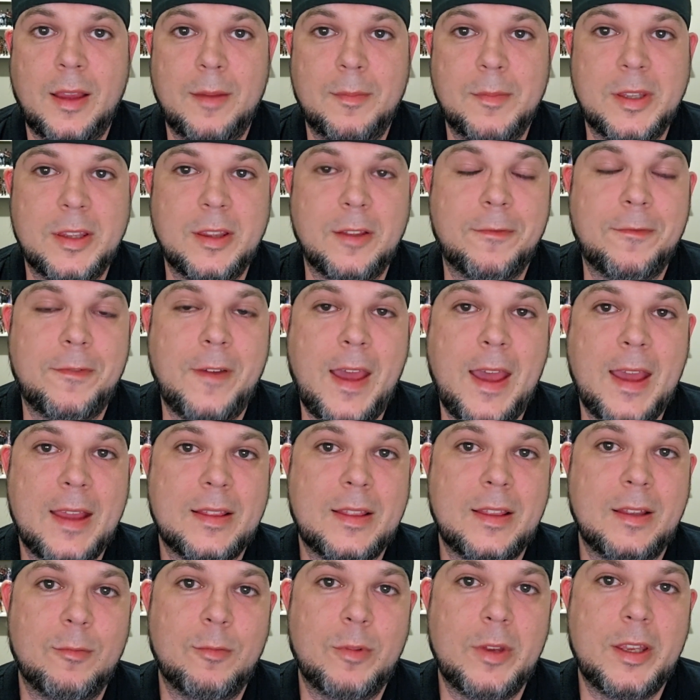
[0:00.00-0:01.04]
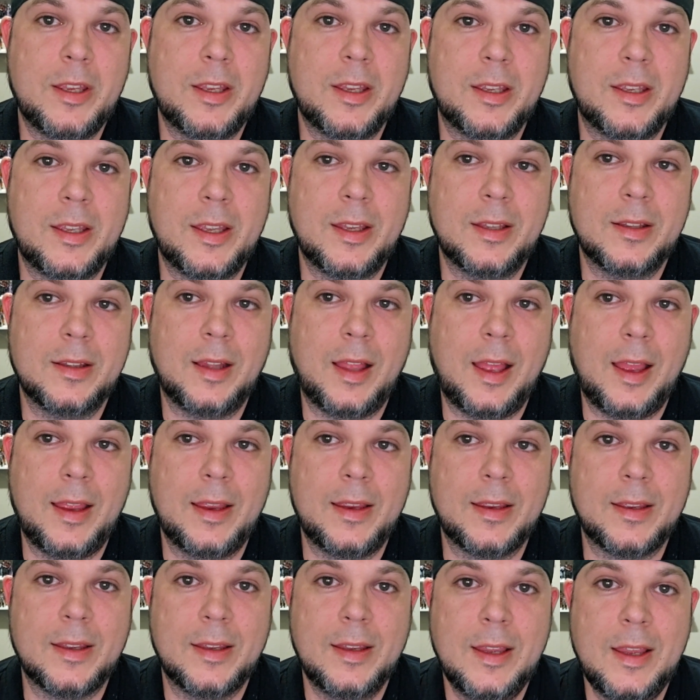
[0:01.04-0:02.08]
I mean, the fact that we could get
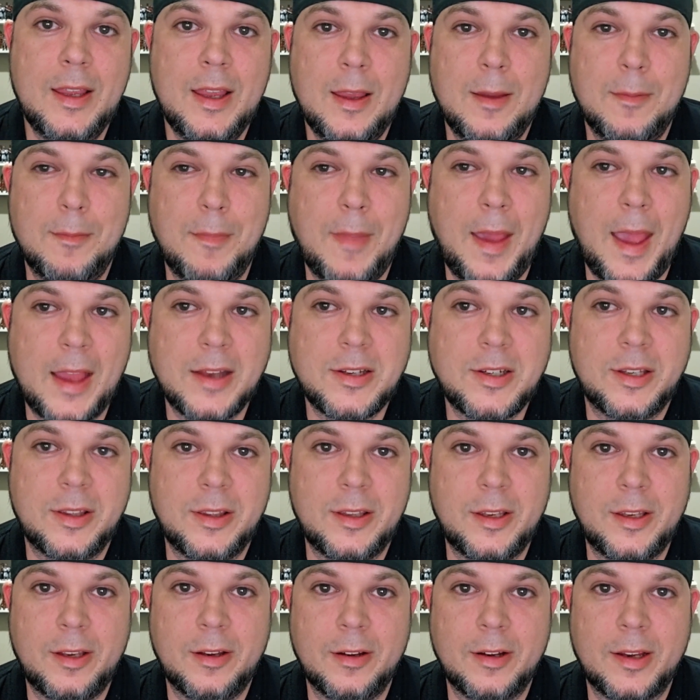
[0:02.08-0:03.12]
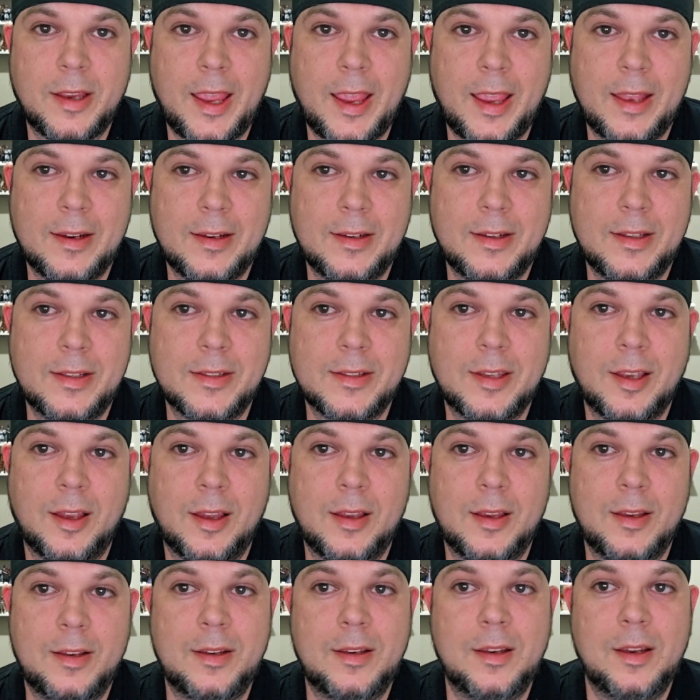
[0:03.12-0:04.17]
like match of the year candidates
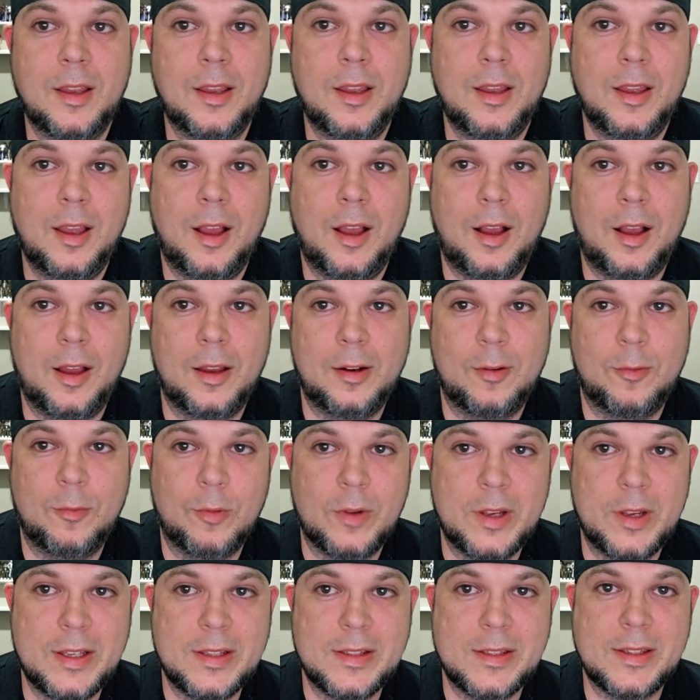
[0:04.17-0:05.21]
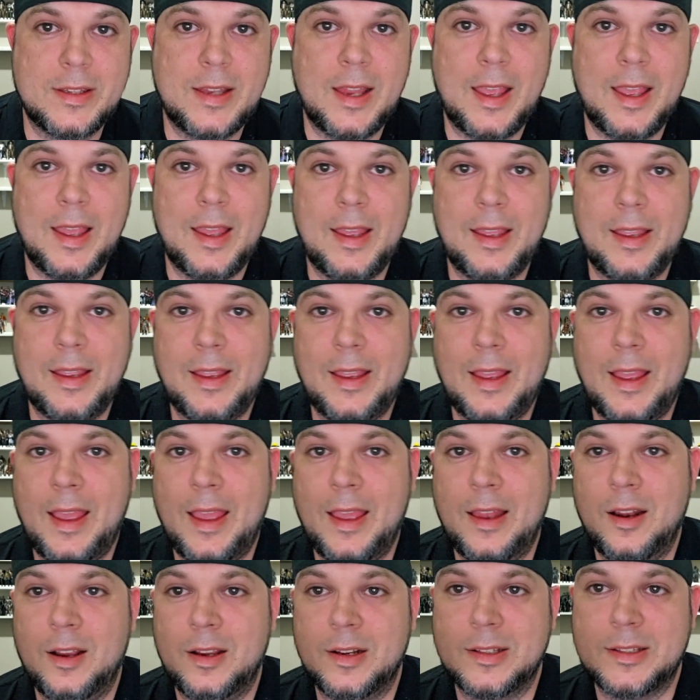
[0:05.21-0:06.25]
on a Wednesday
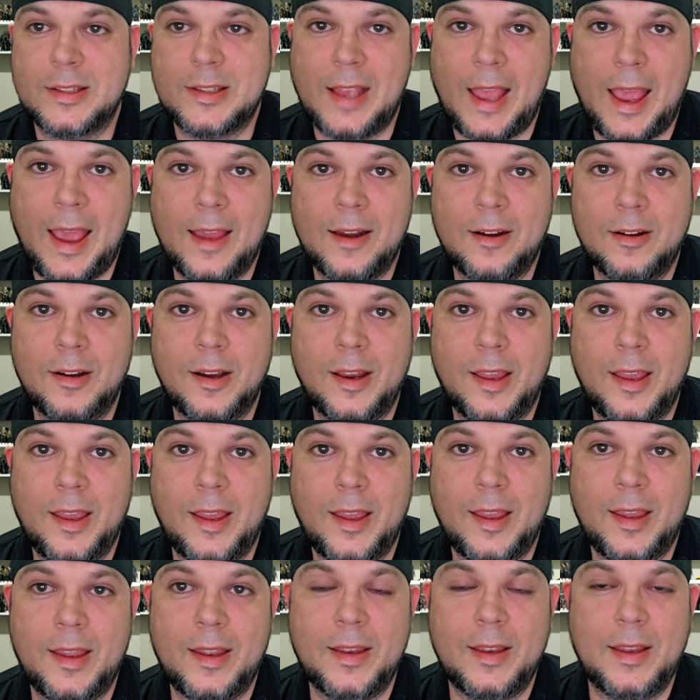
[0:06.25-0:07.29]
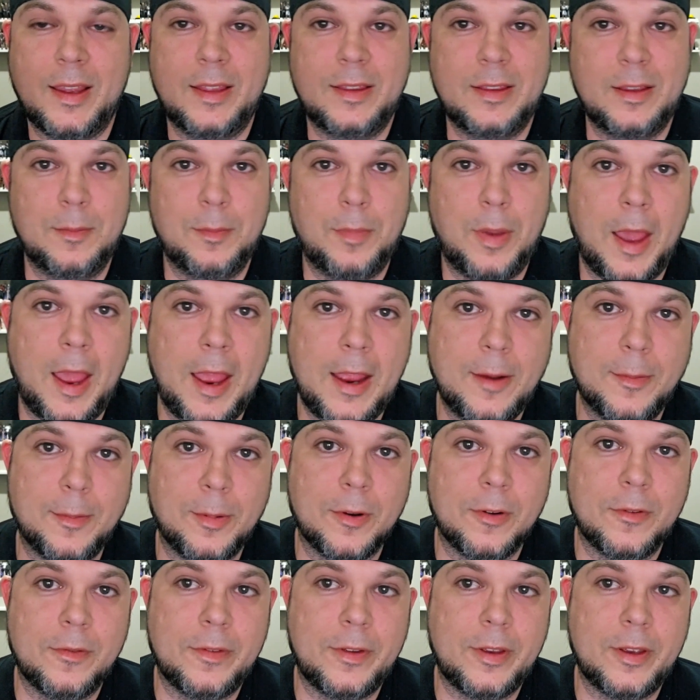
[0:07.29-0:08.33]
and on a Saturday and then
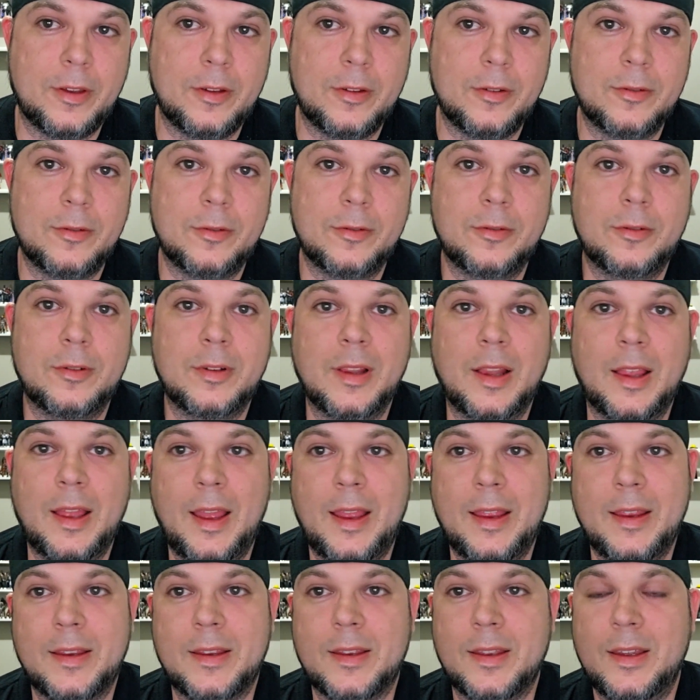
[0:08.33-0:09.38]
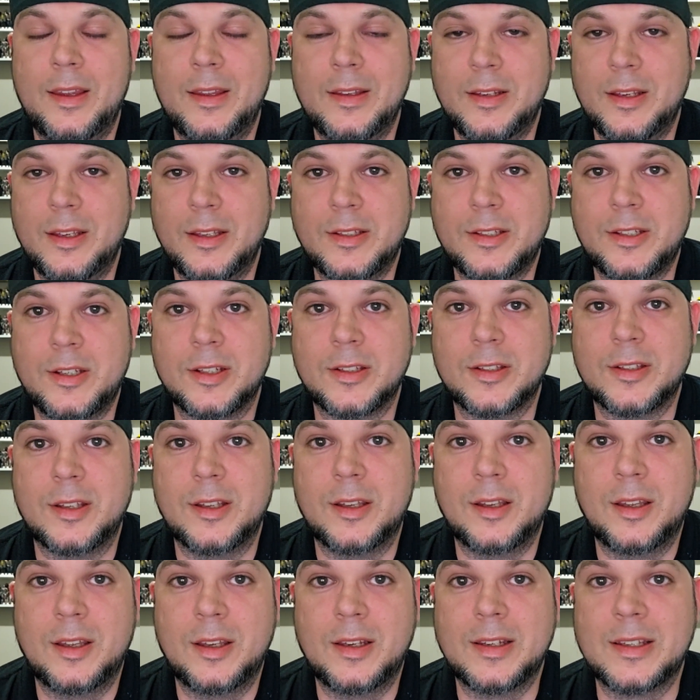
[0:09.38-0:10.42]
pay-per-view, like it's just
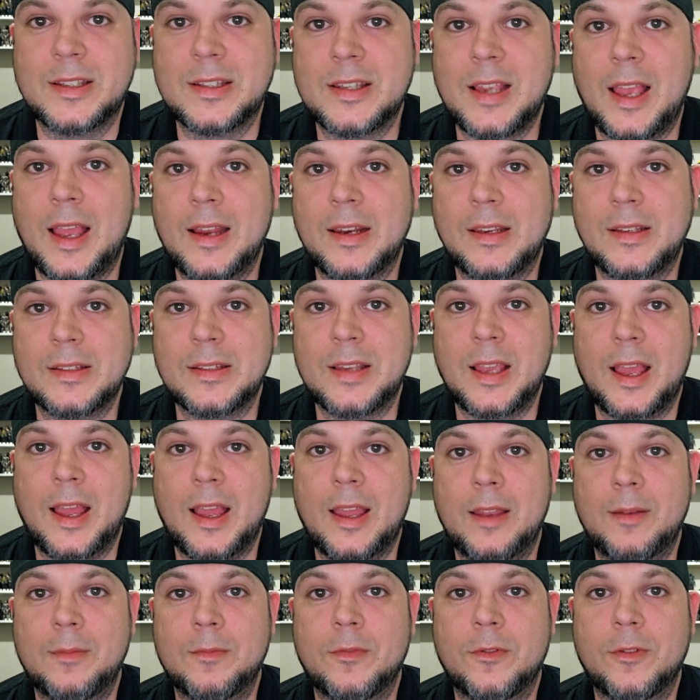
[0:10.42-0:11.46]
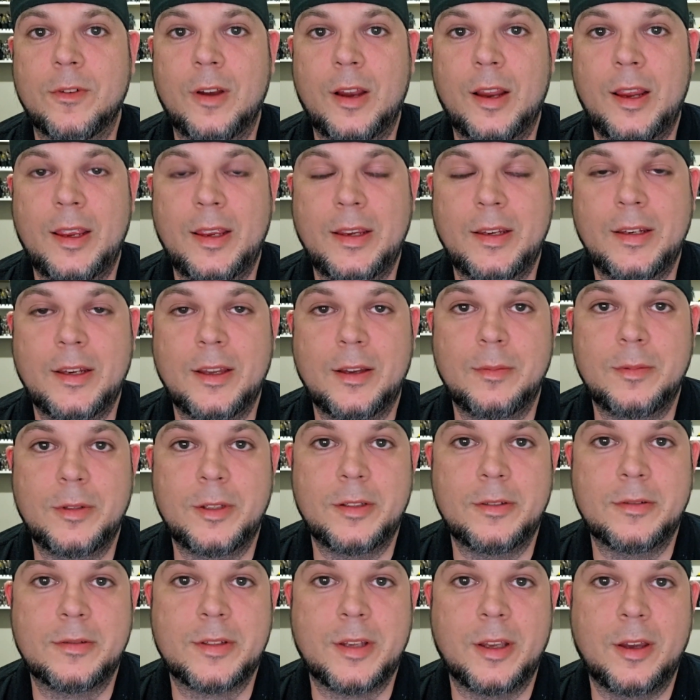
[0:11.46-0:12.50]
an exciting time for
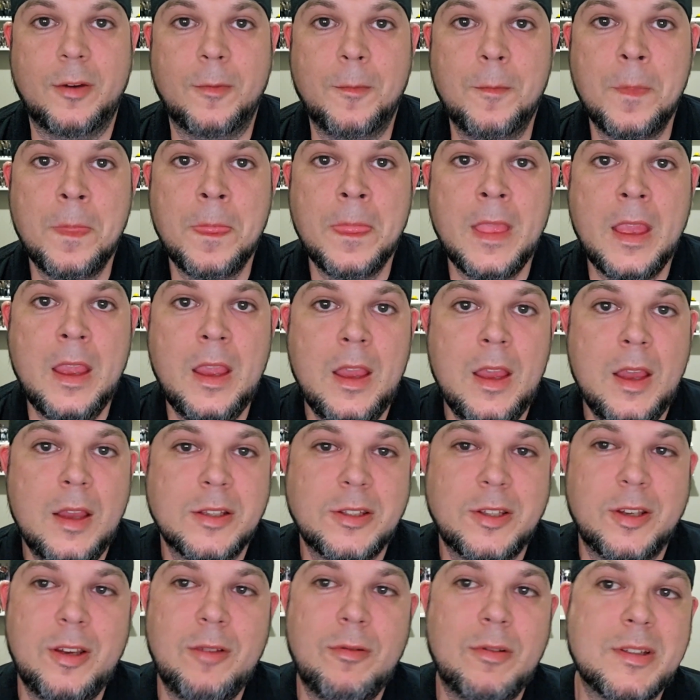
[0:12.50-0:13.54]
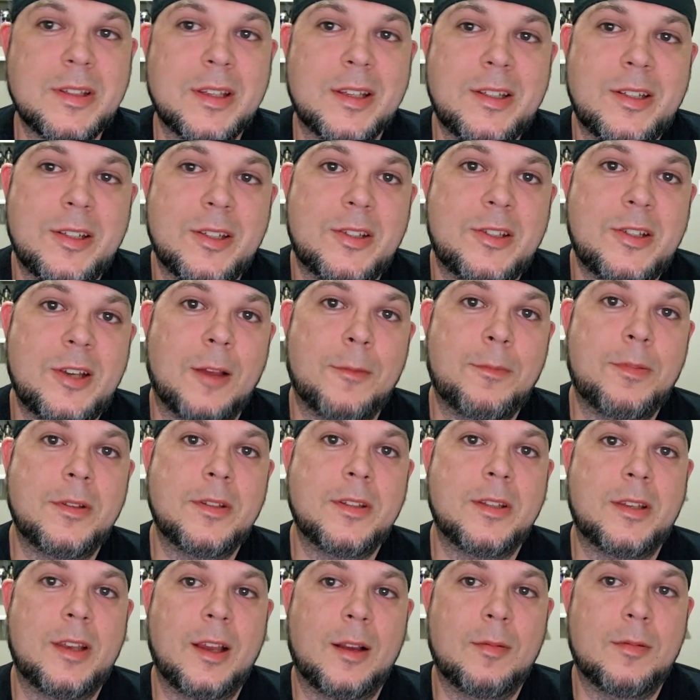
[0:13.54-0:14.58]
AEW. So anyways, let's just jump
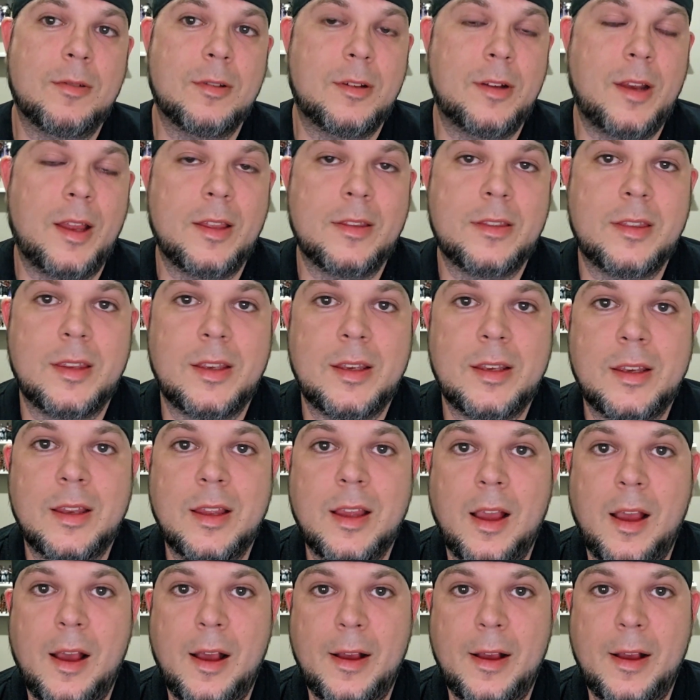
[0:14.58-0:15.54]
into Double or Nothing.